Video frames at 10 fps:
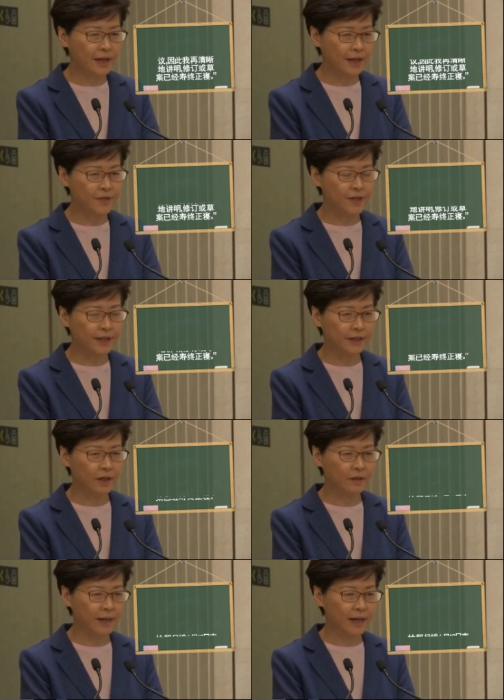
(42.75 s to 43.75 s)
has taken
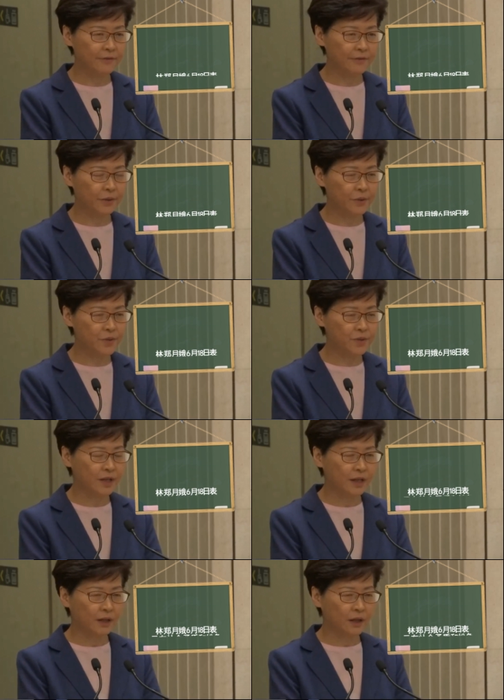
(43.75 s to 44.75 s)
on my views
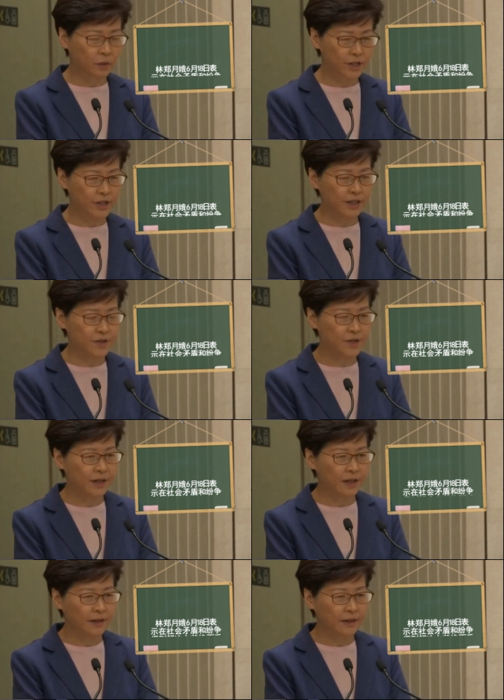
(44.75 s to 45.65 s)
or wishes